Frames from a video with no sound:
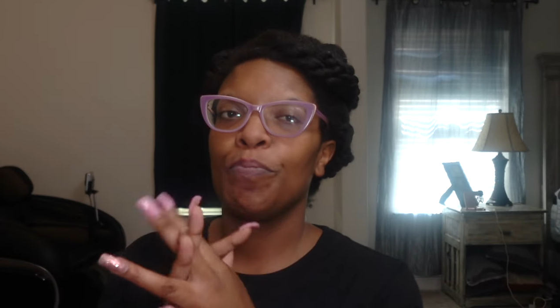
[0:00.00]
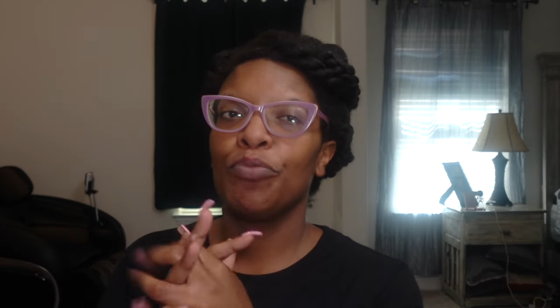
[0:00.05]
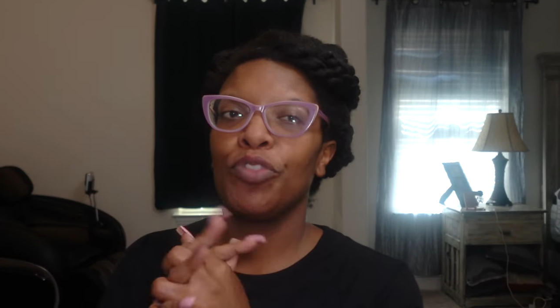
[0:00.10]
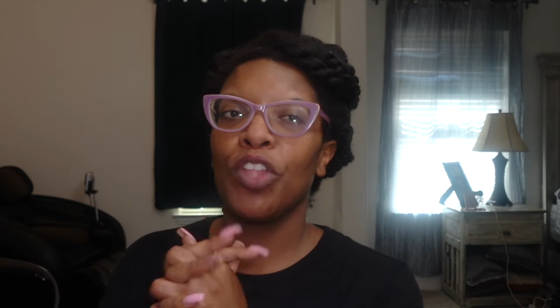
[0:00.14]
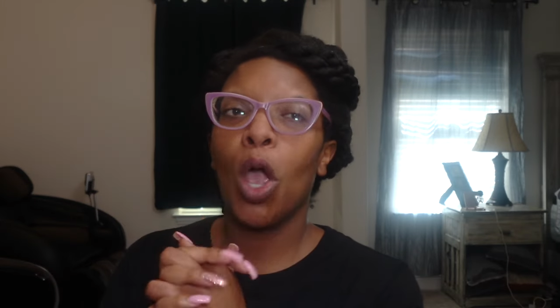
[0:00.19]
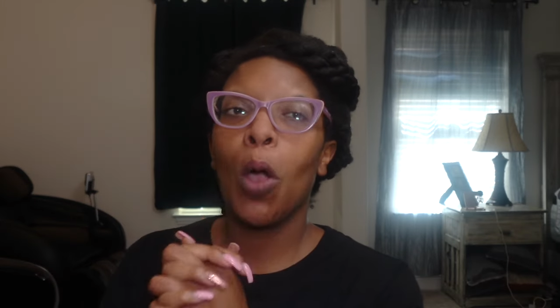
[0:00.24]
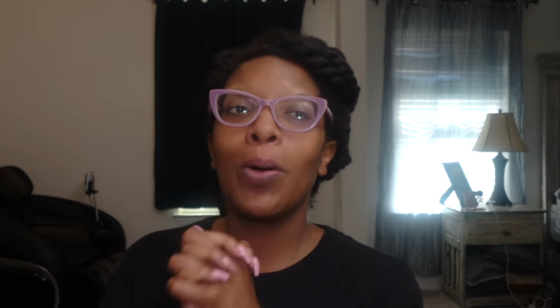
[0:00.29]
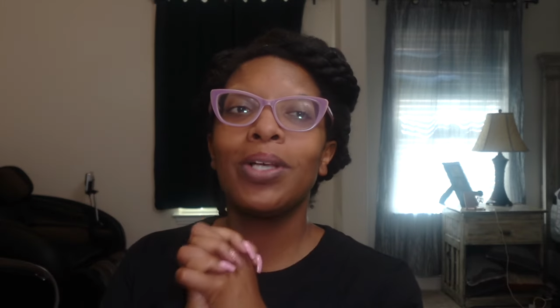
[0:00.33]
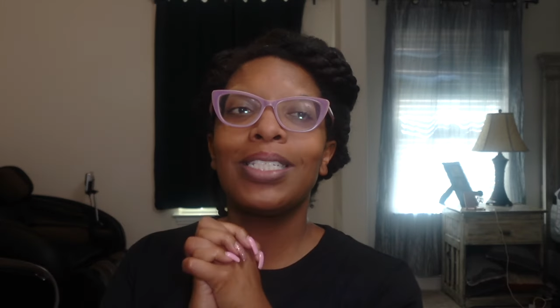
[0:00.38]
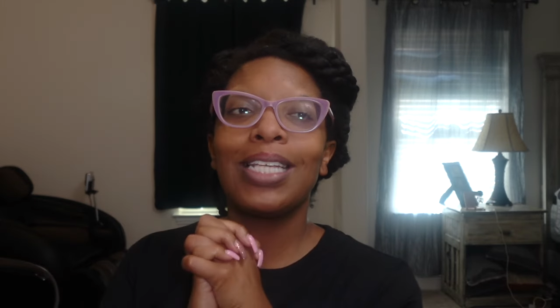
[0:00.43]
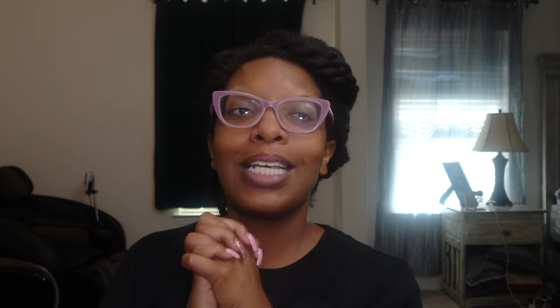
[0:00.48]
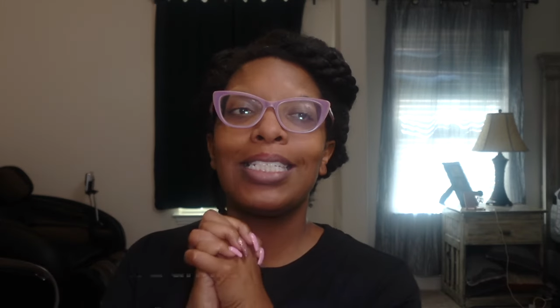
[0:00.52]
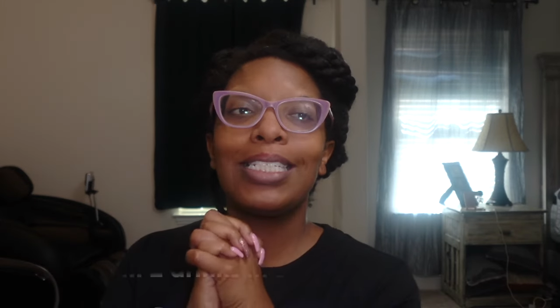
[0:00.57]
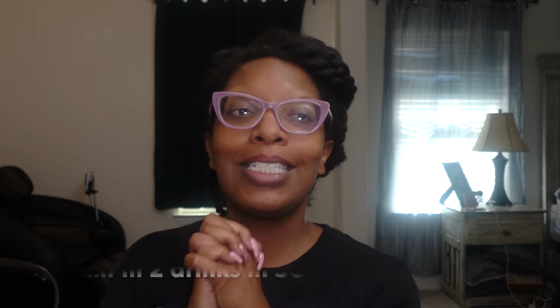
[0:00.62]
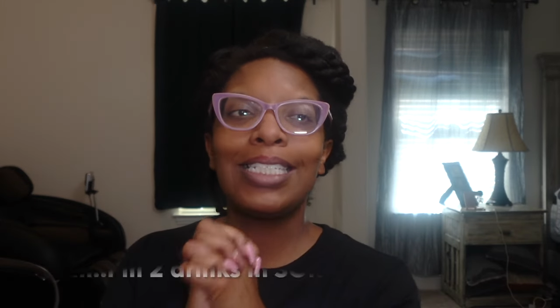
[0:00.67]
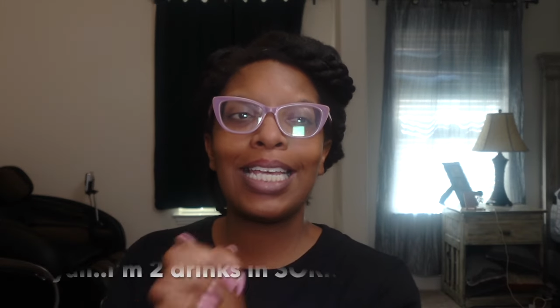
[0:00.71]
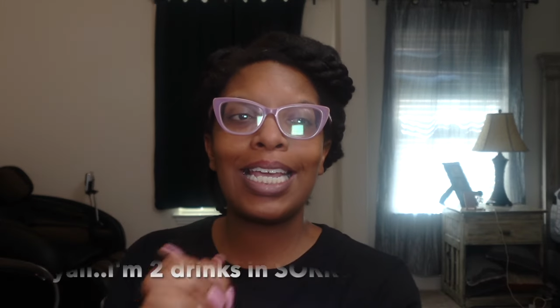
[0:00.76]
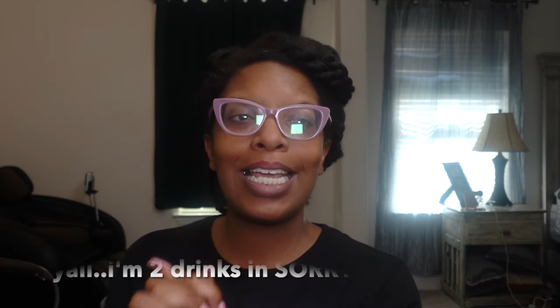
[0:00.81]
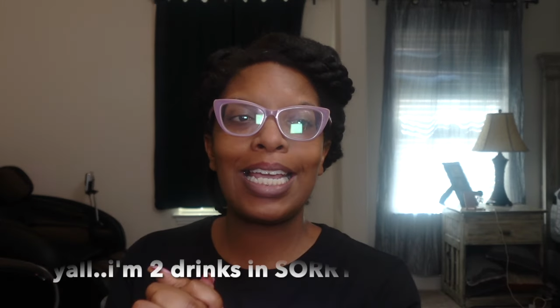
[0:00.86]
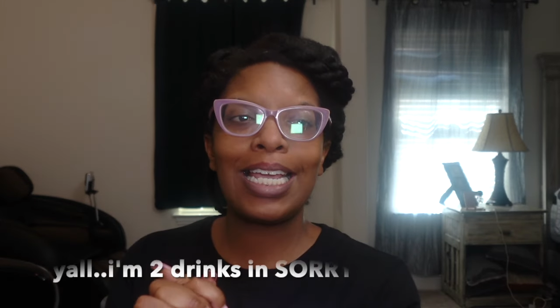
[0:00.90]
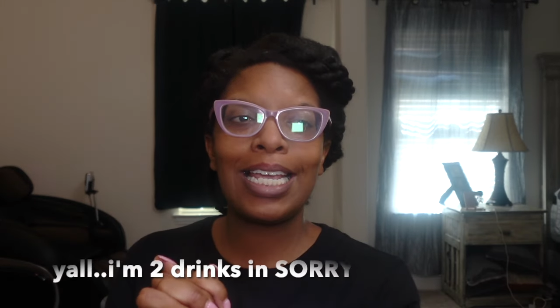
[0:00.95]
There was a
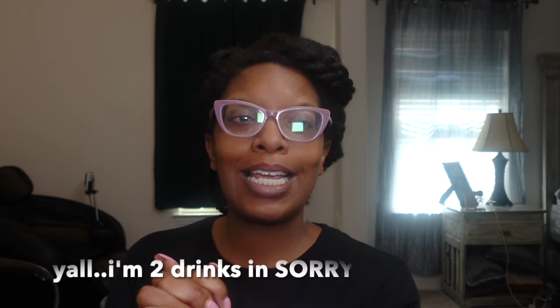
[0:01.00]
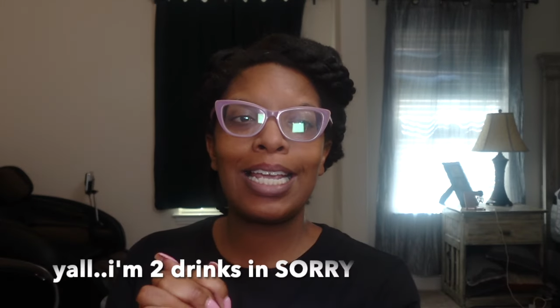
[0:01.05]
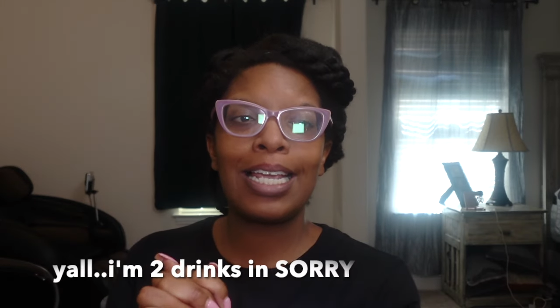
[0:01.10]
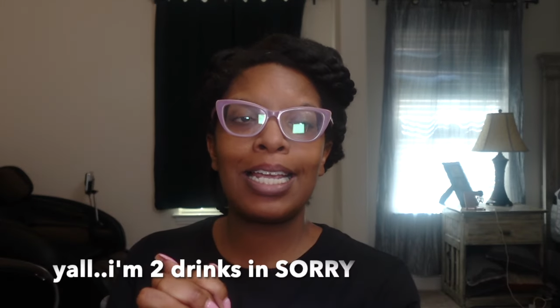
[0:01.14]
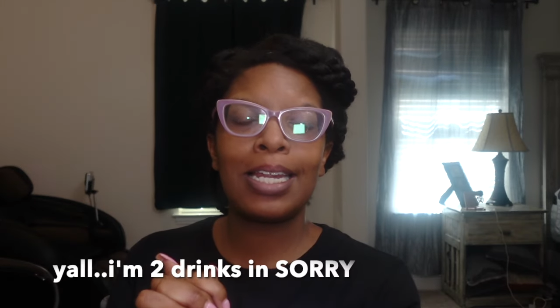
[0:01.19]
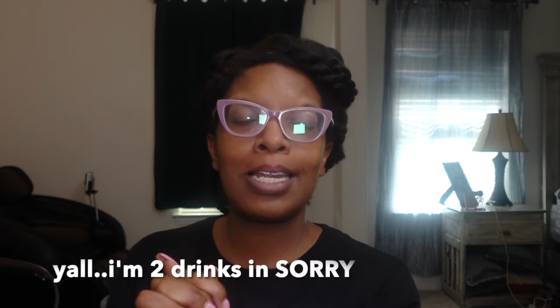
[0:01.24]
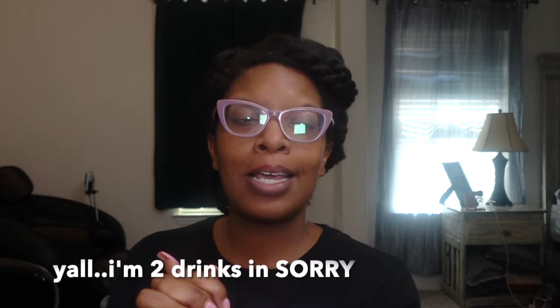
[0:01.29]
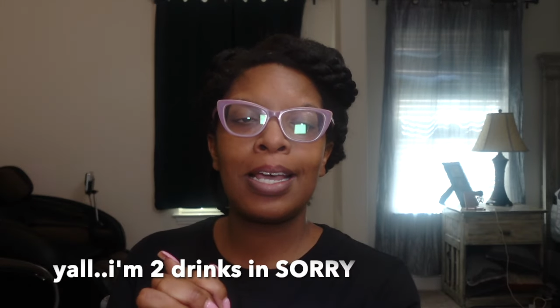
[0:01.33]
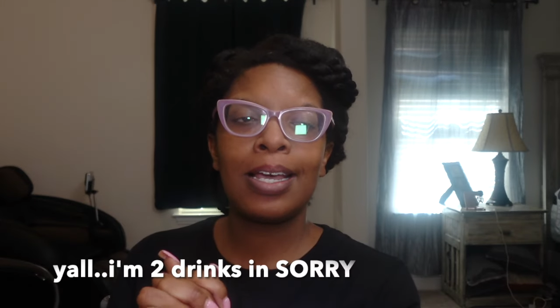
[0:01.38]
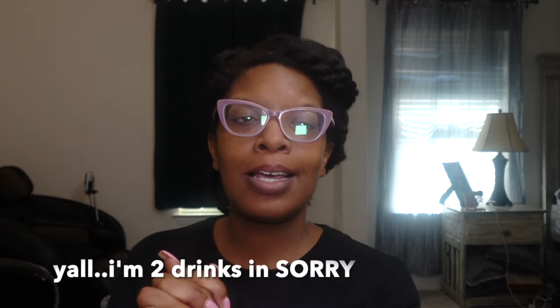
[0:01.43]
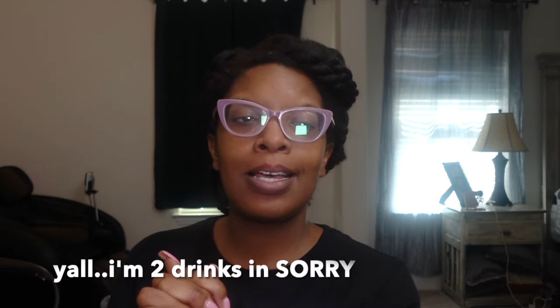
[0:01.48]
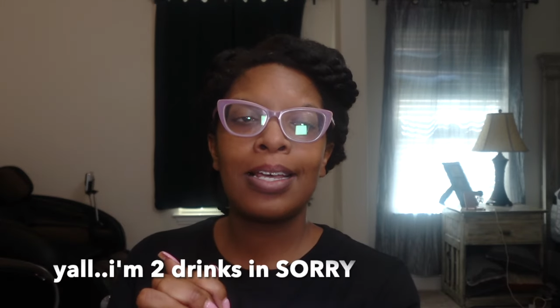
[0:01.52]
scene,